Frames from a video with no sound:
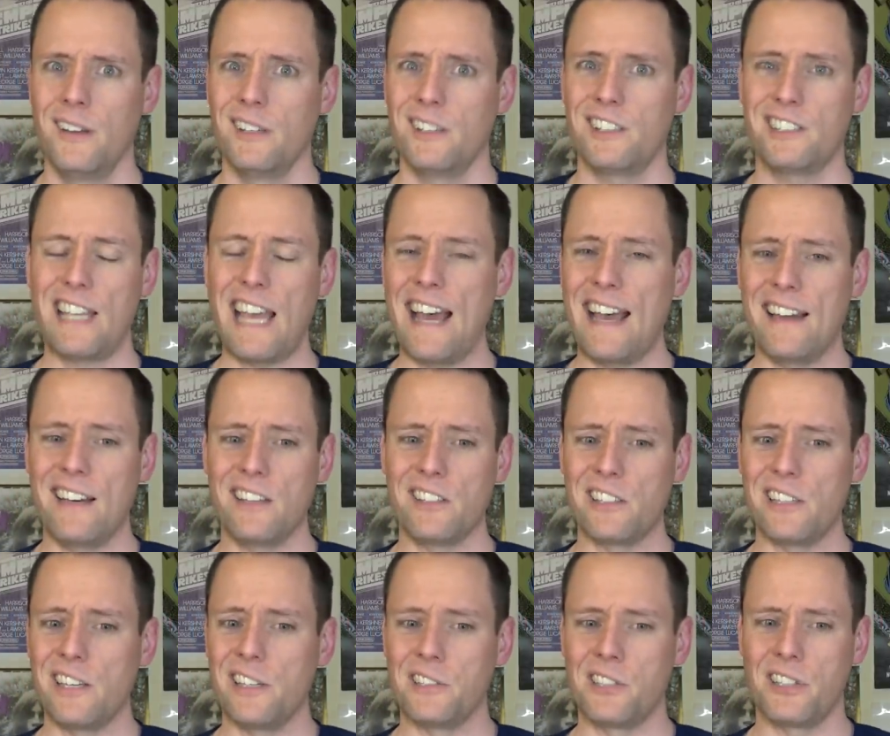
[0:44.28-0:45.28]
Sad,
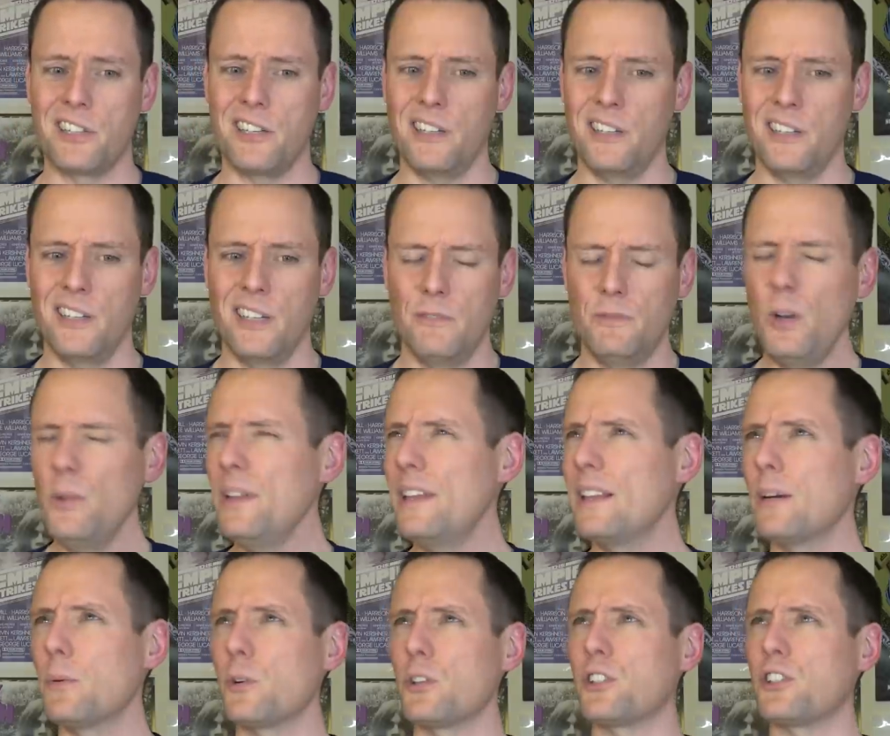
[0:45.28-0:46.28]
isn't it? If only
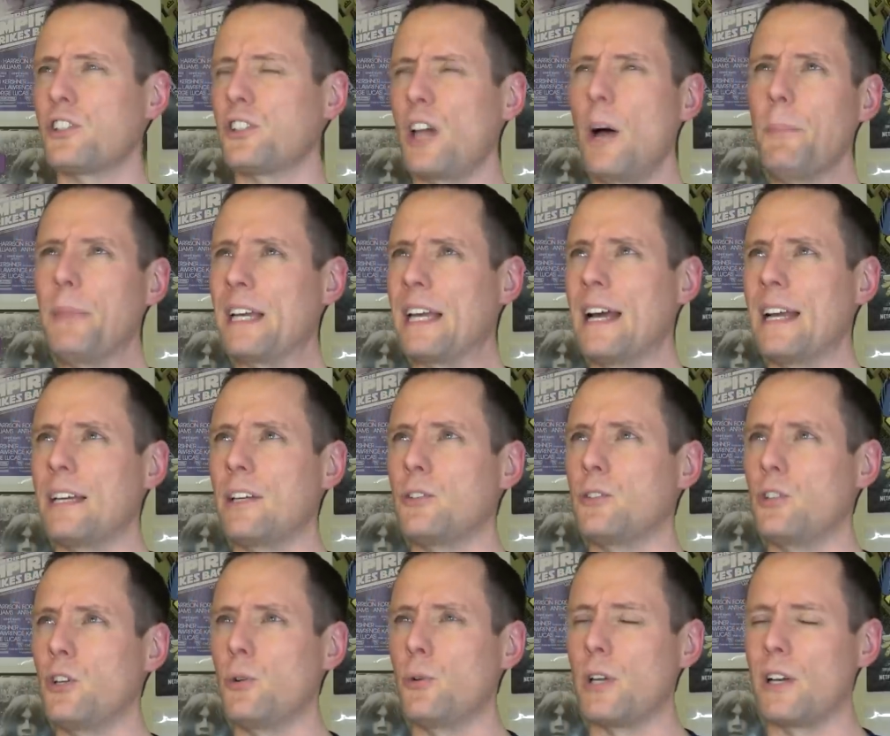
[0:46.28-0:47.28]
there was something I
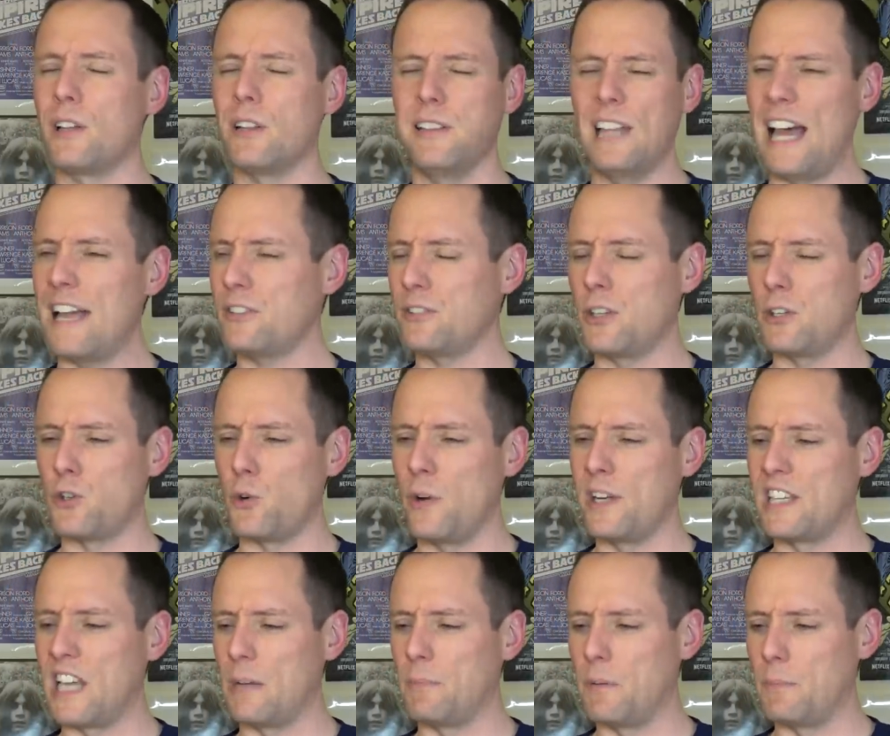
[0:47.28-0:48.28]
could do to class the
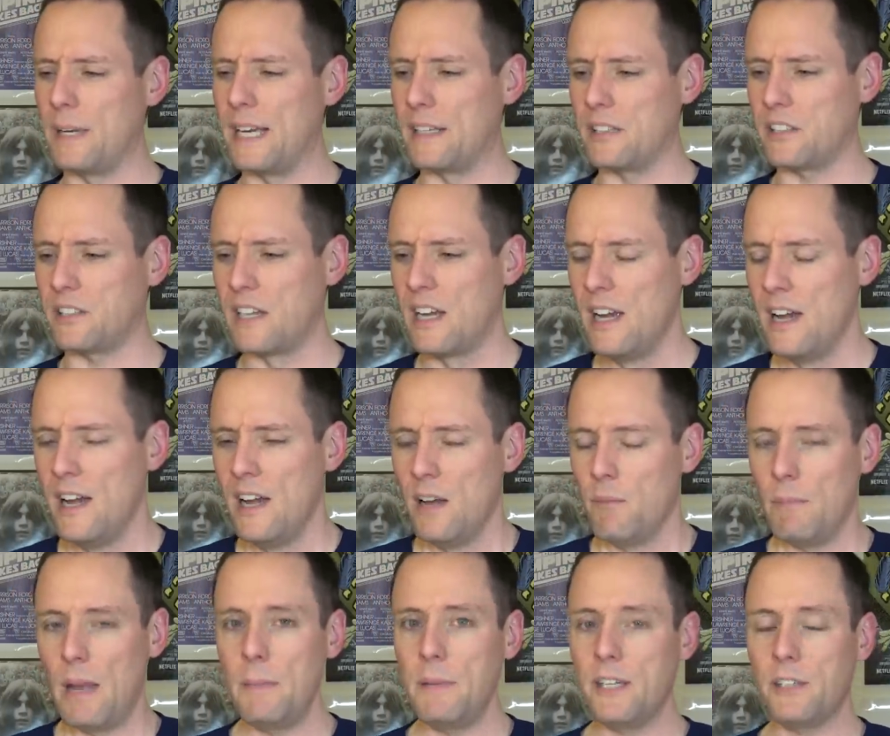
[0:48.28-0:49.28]
joint up a bit.
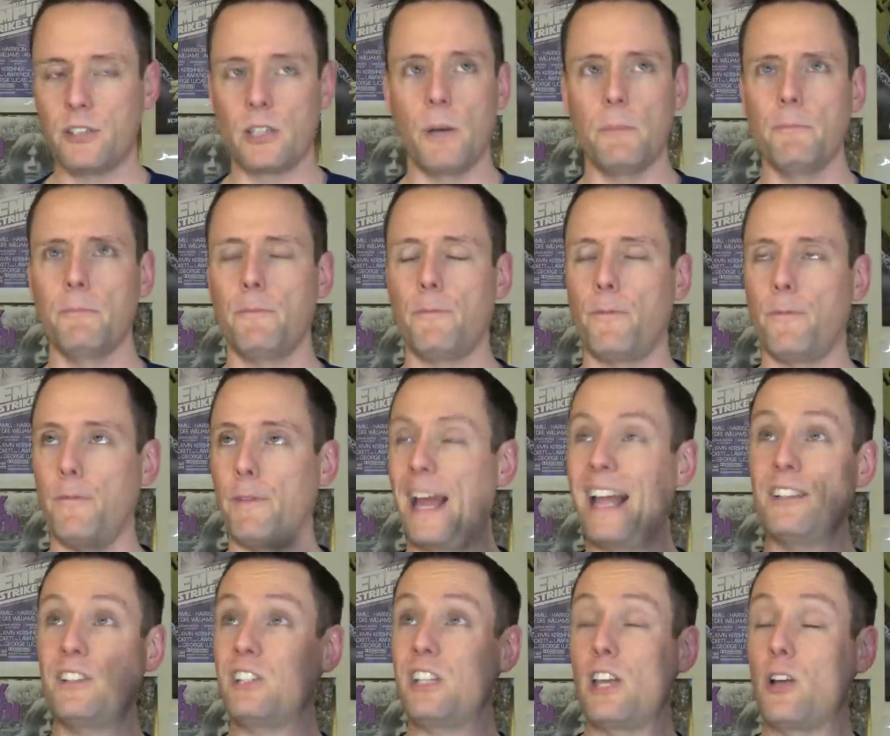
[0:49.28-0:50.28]
Maybe some
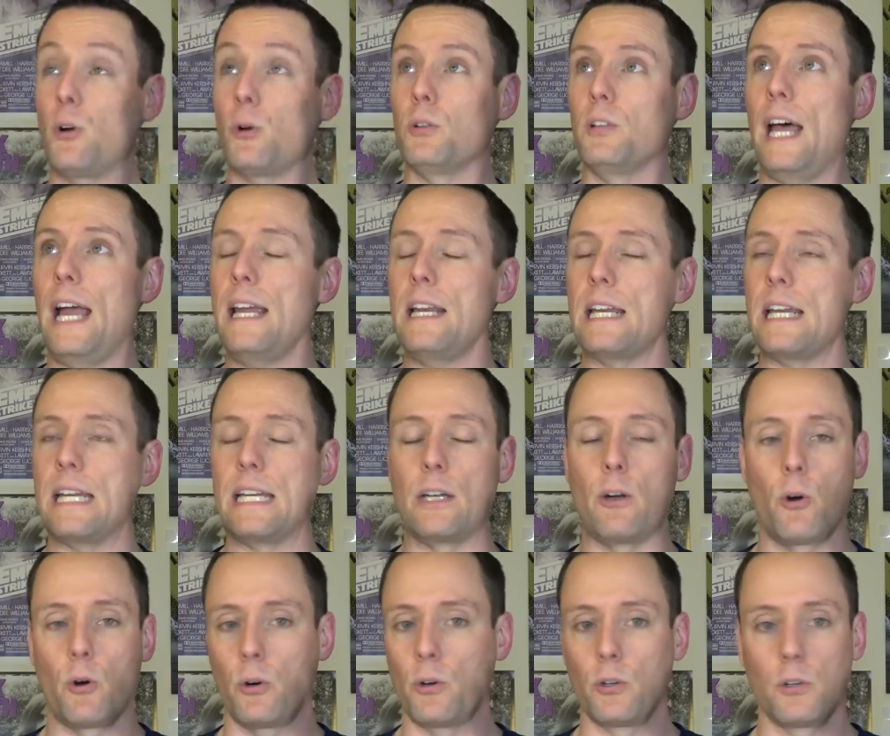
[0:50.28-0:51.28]
fancier lighting,
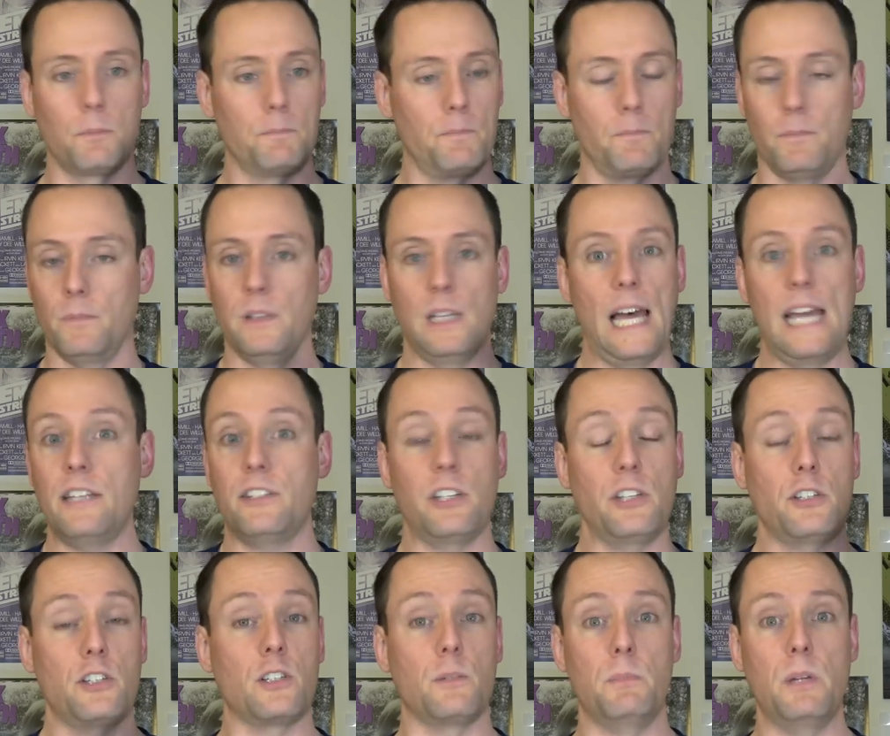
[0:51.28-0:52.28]
or
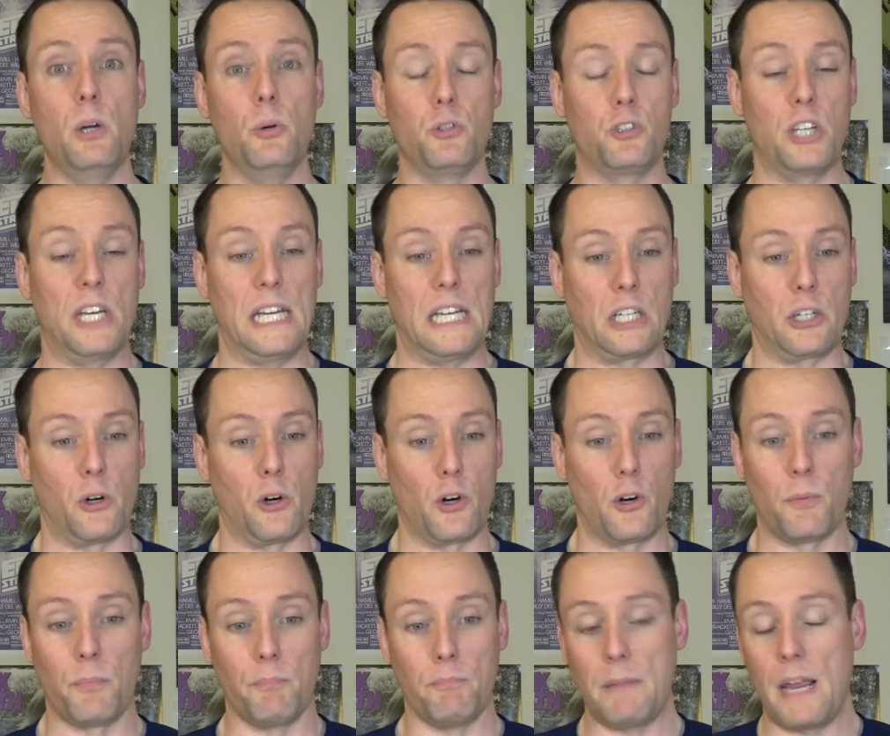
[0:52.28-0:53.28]
licensed music,
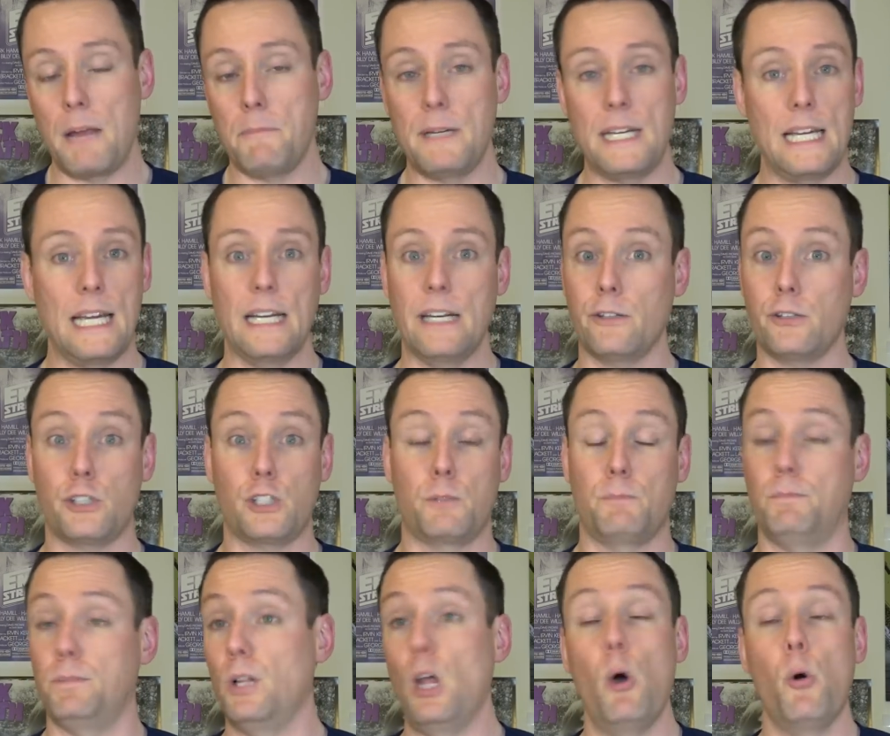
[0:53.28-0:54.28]
or maybe an
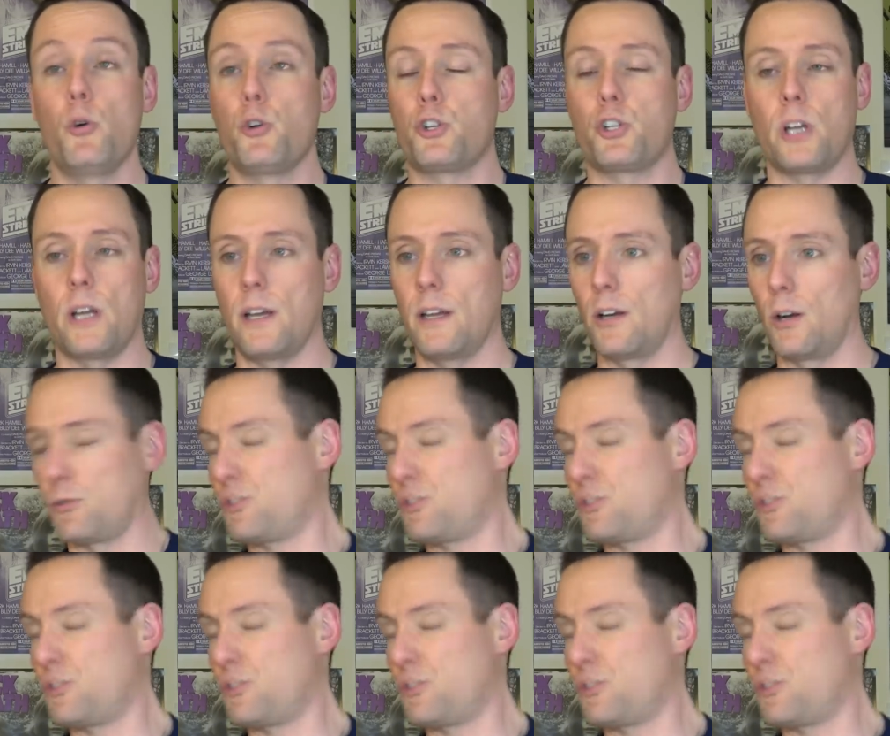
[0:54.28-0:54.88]
explosion.